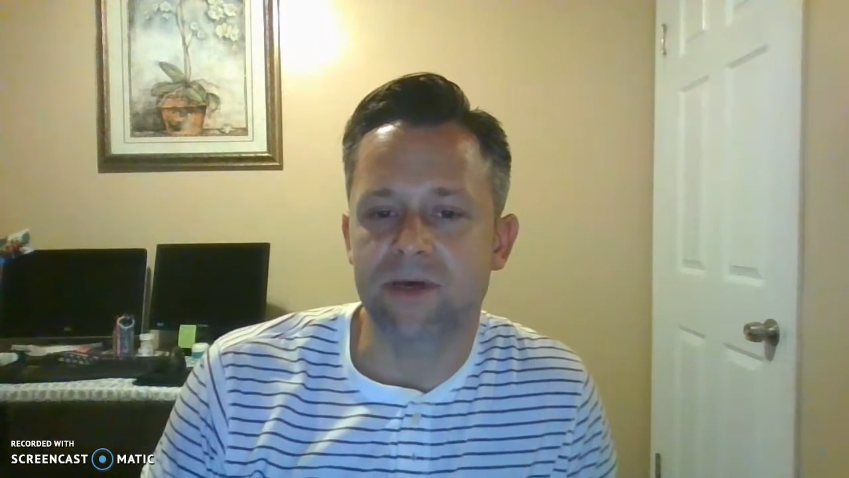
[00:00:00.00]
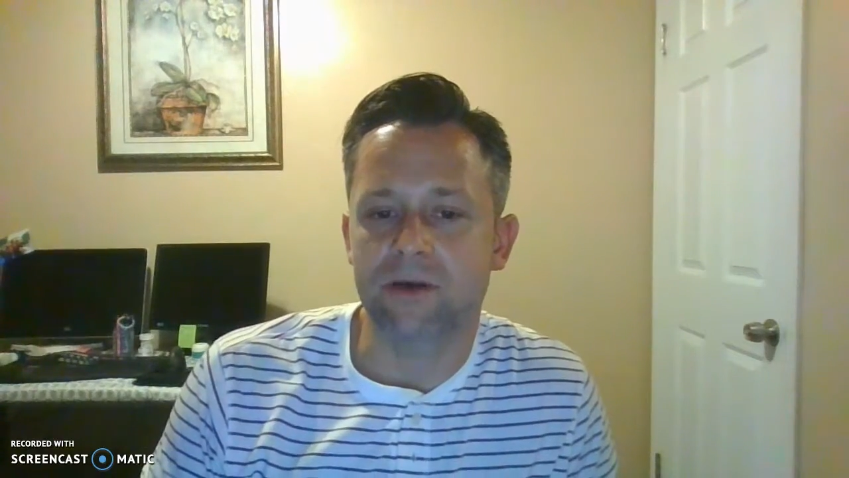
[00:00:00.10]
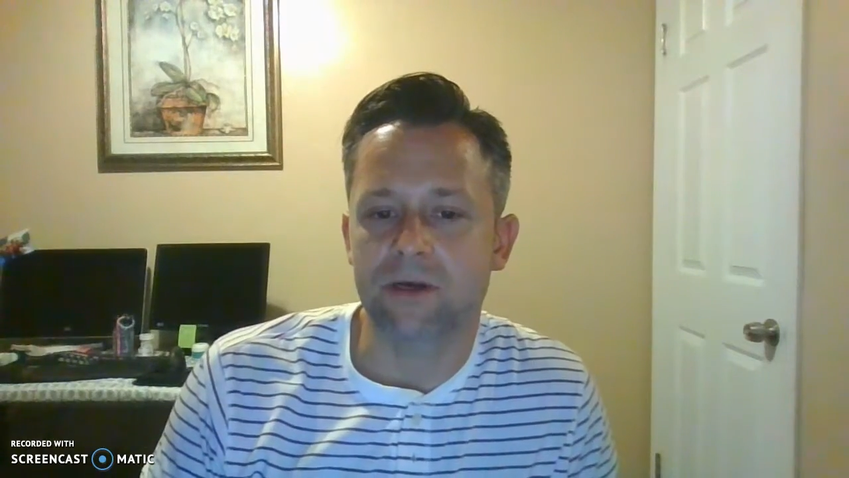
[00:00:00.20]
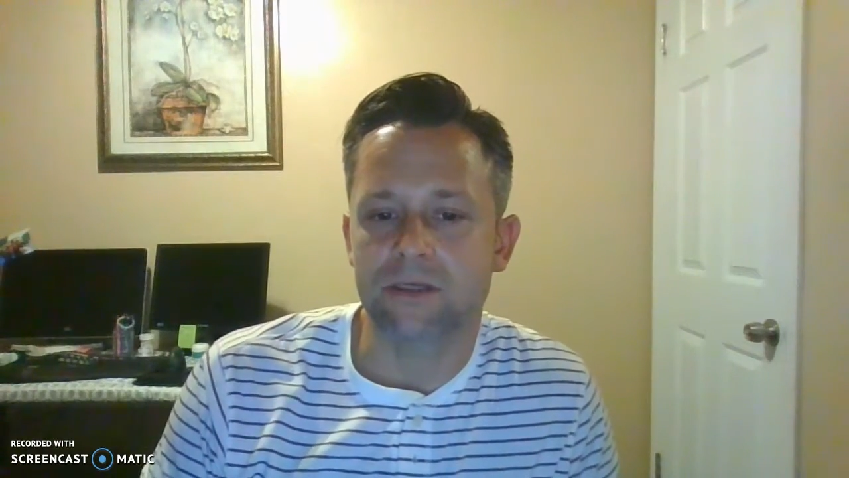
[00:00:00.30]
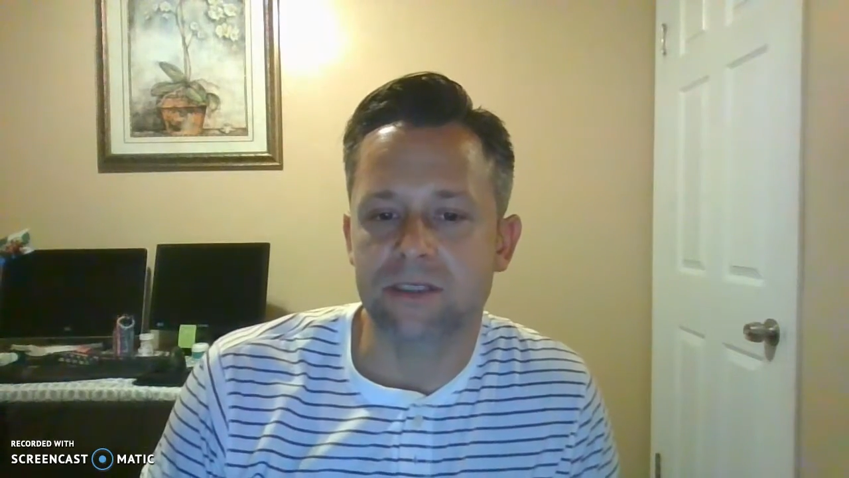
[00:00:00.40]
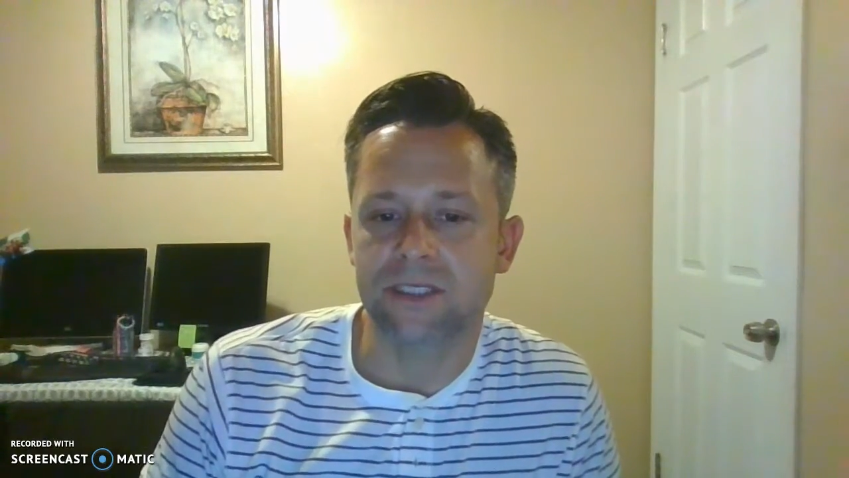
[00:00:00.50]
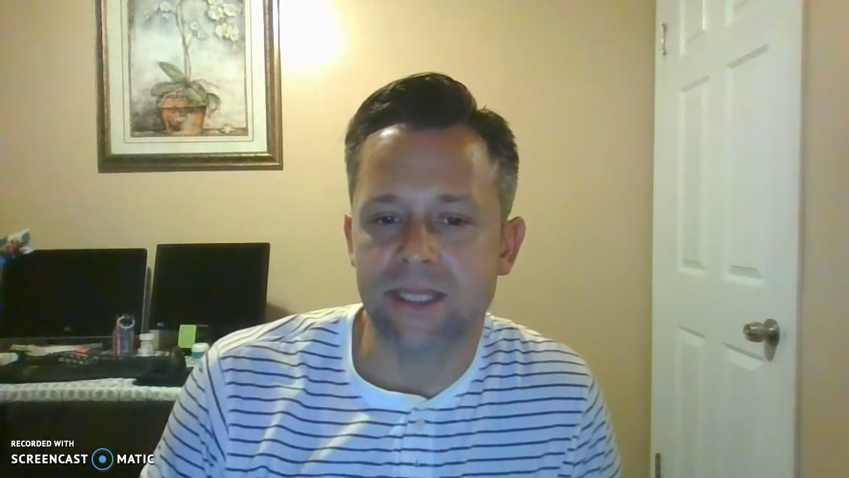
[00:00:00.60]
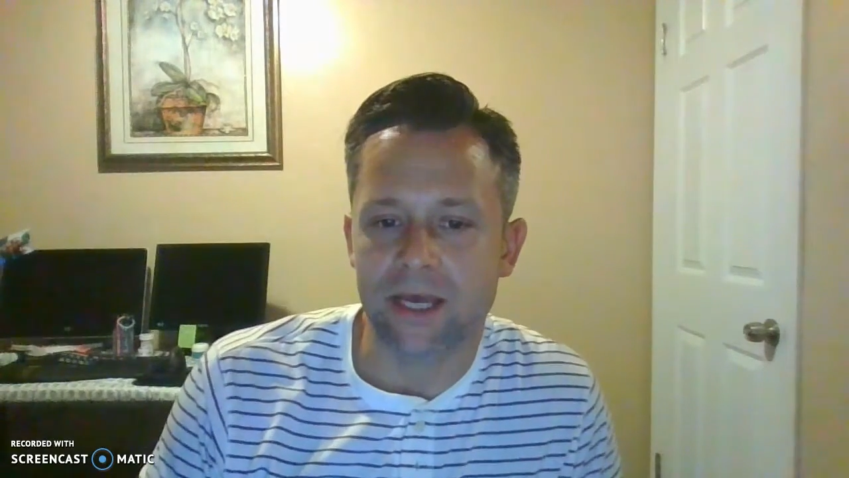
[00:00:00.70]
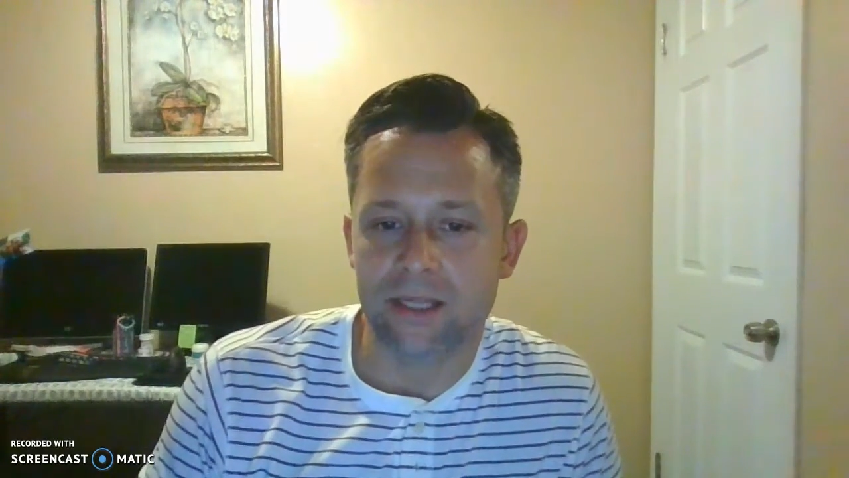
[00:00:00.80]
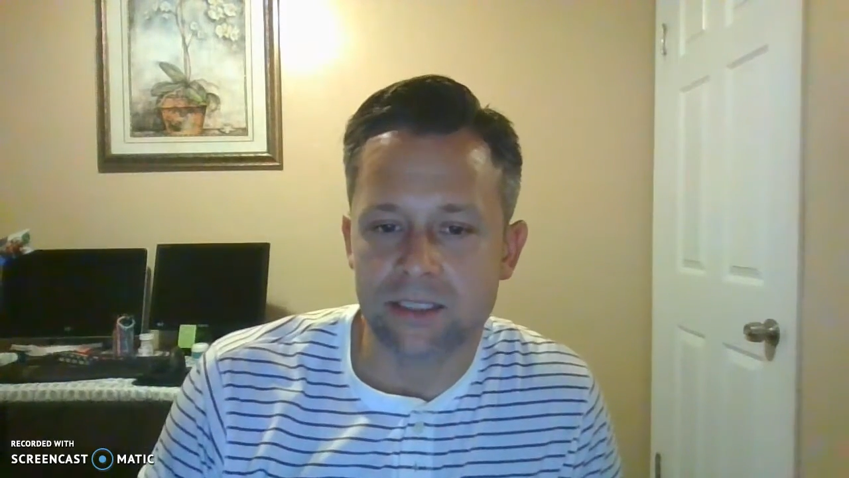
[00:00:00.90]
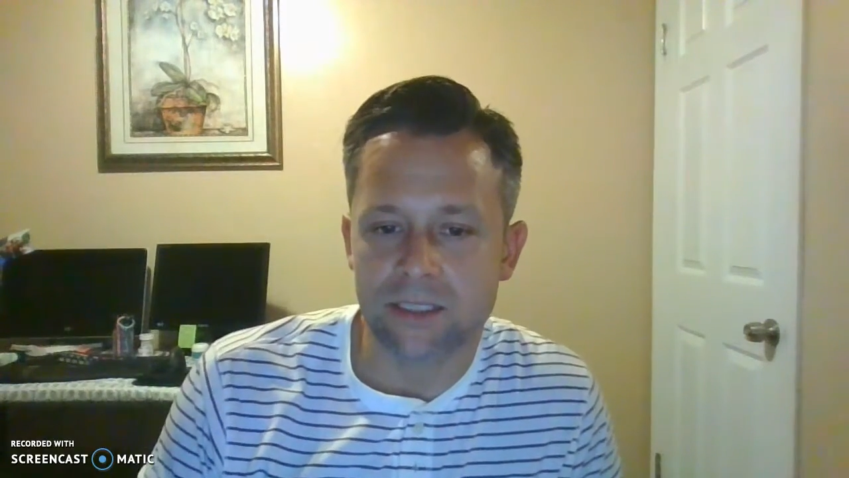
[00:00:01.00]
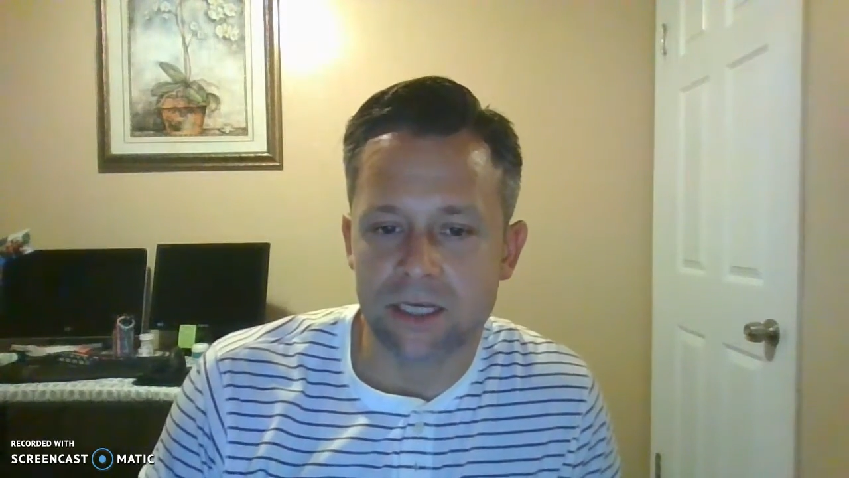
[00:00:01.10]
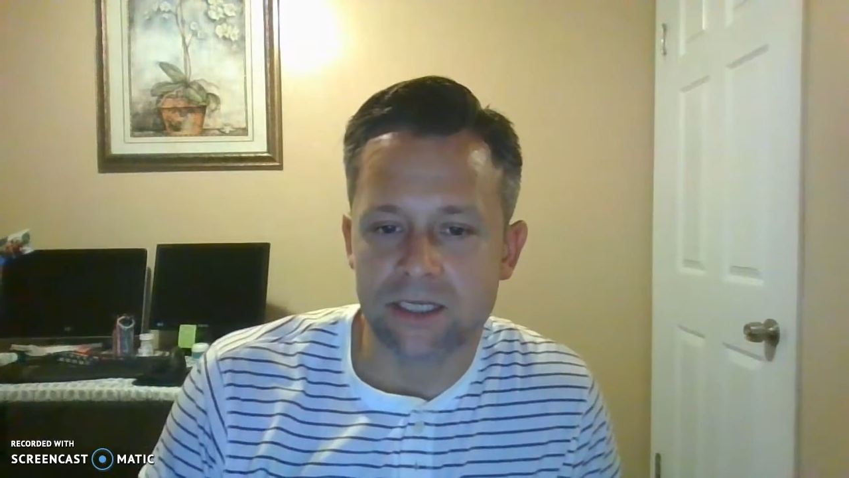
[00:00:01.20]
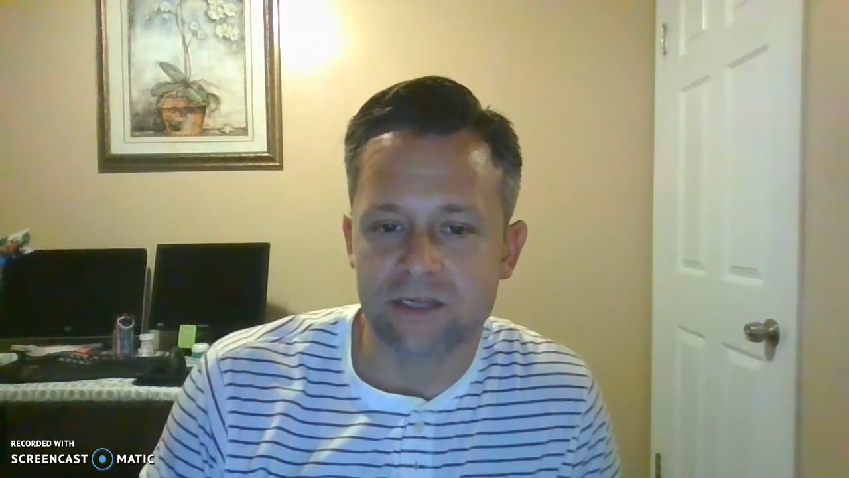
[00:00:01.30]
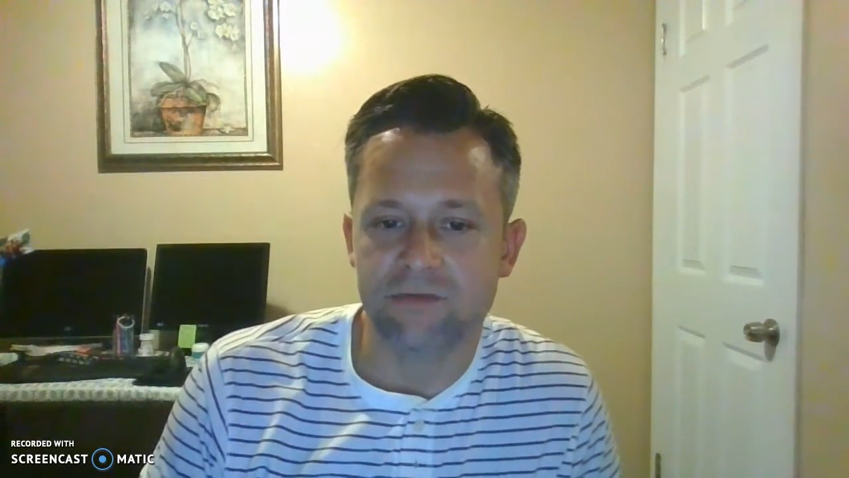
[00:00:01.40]
better understand the
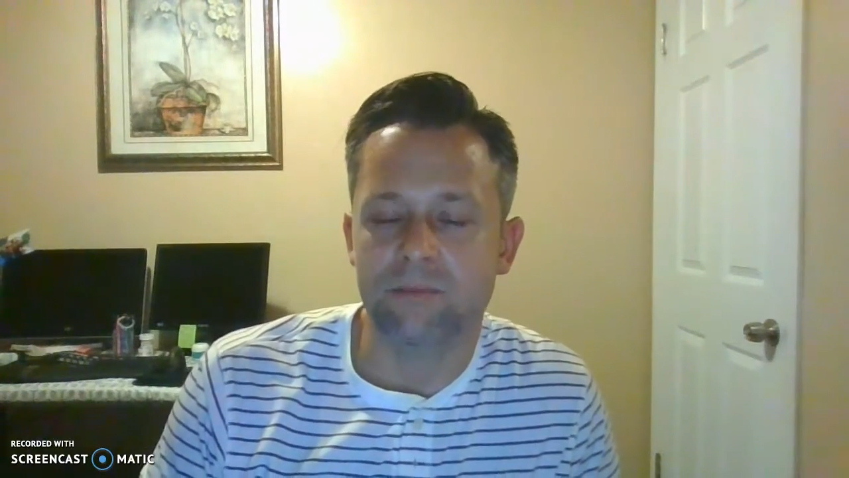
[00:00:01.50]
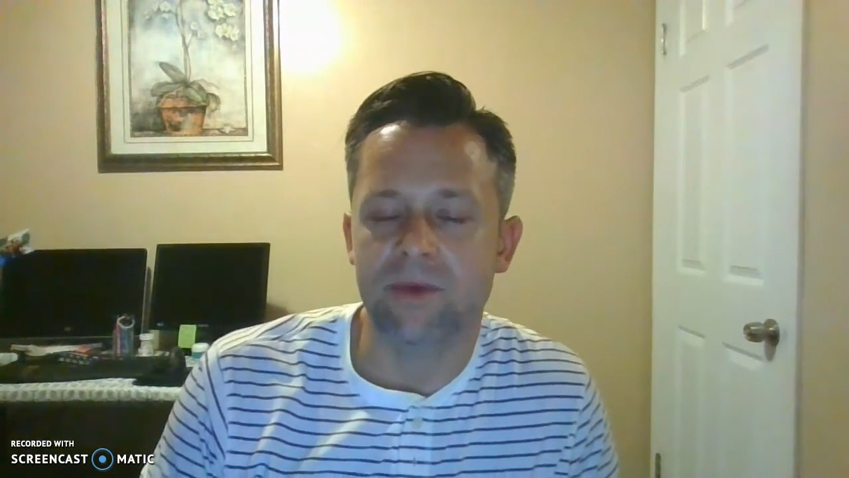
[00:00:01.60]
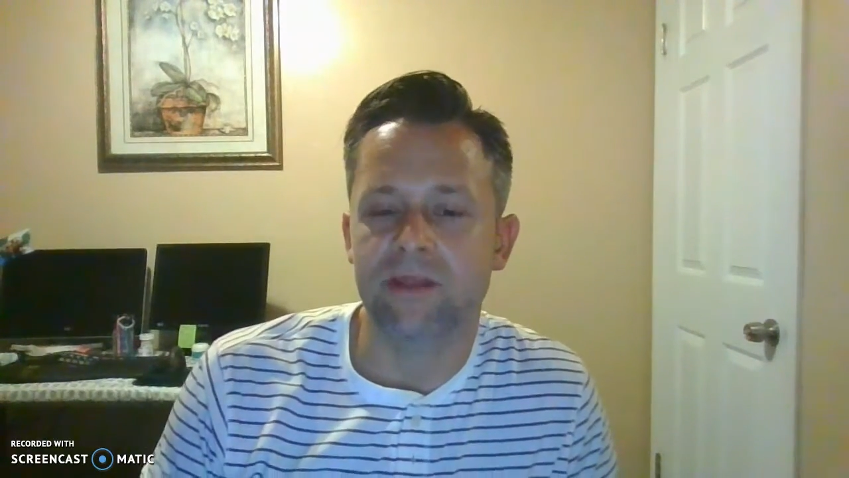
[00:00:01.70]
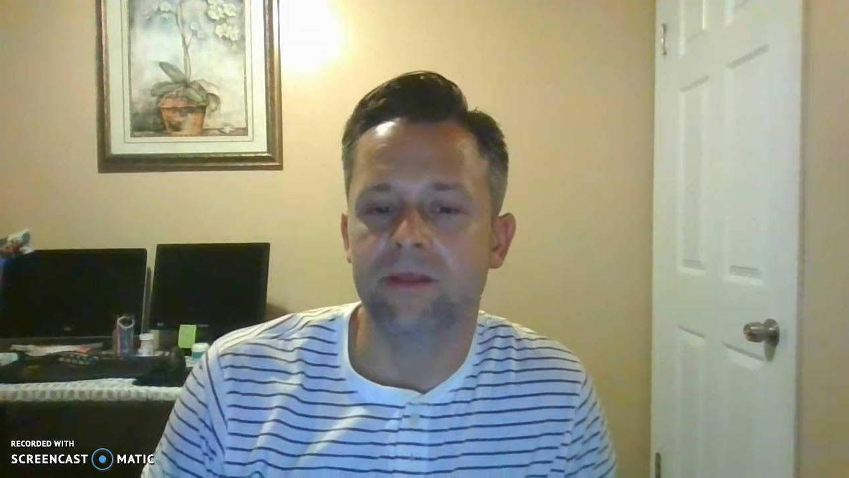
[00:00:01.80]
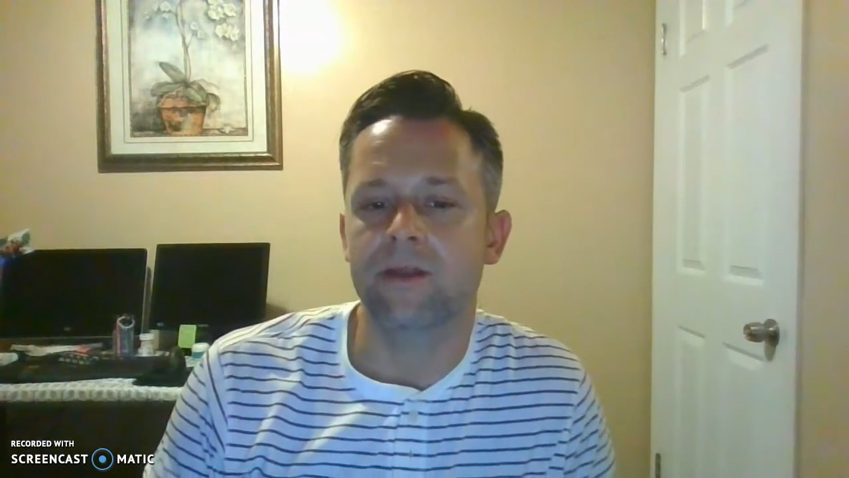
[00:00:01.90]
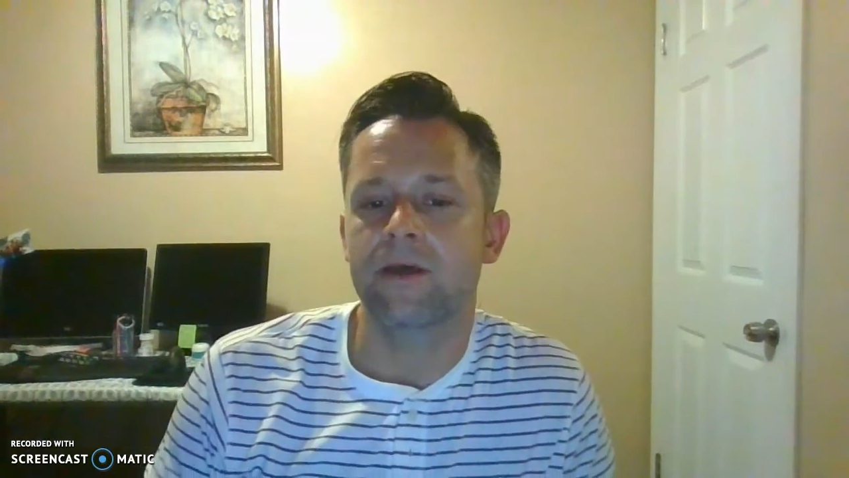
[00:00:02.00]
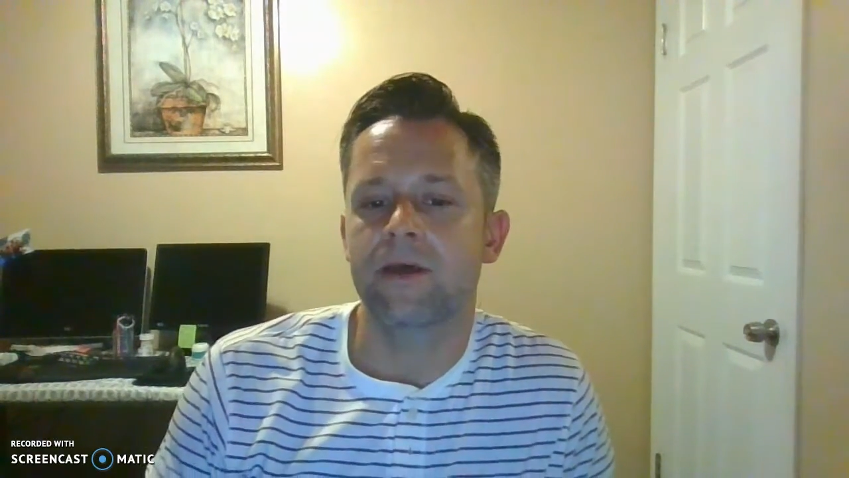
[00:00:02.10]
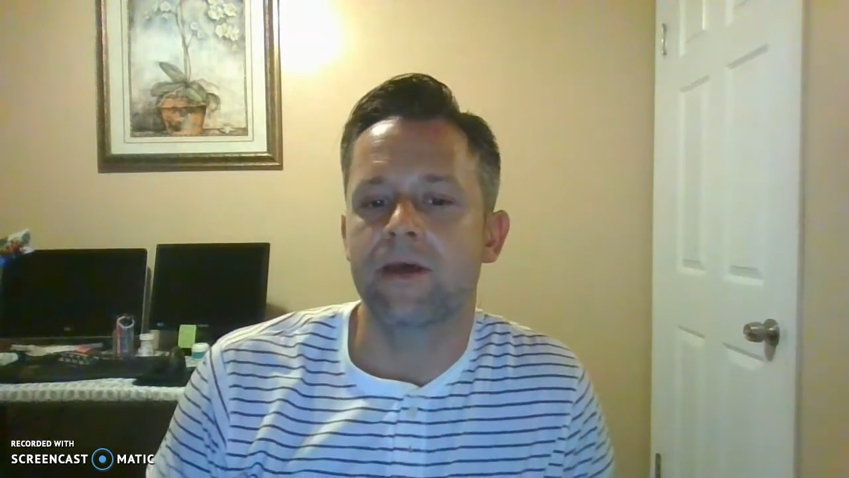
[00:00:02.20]
scientific method